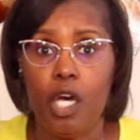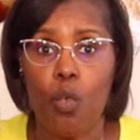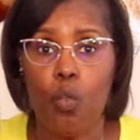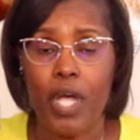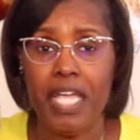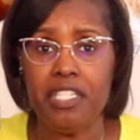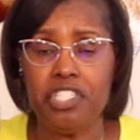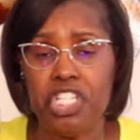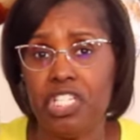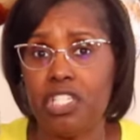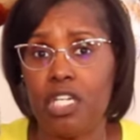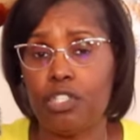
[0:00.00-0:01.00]
A wage
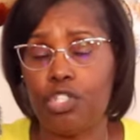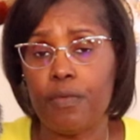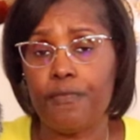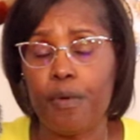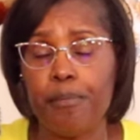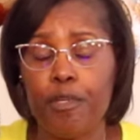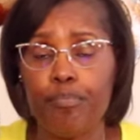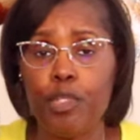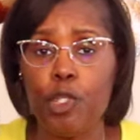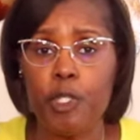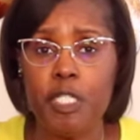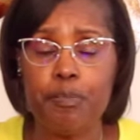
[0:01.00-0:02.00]
deduction from an
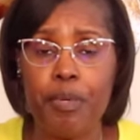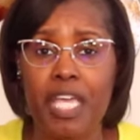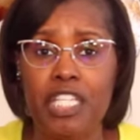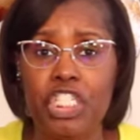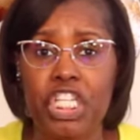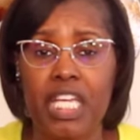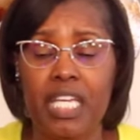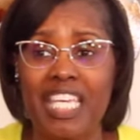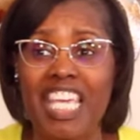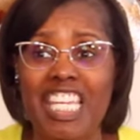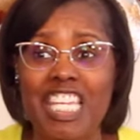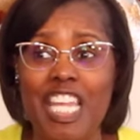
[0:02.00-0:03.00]
employee's paycheck
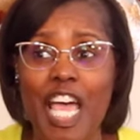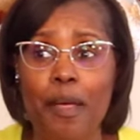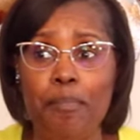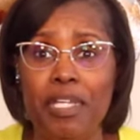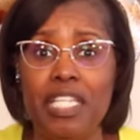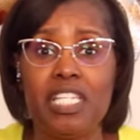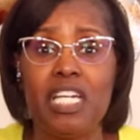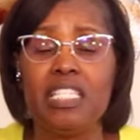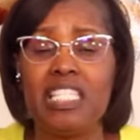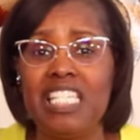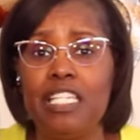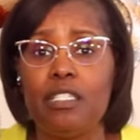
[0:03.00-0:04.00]
cannot be
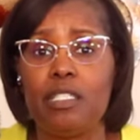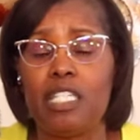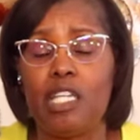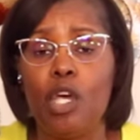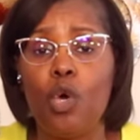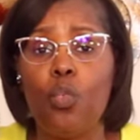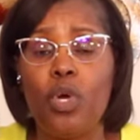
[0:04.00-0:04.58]
done legally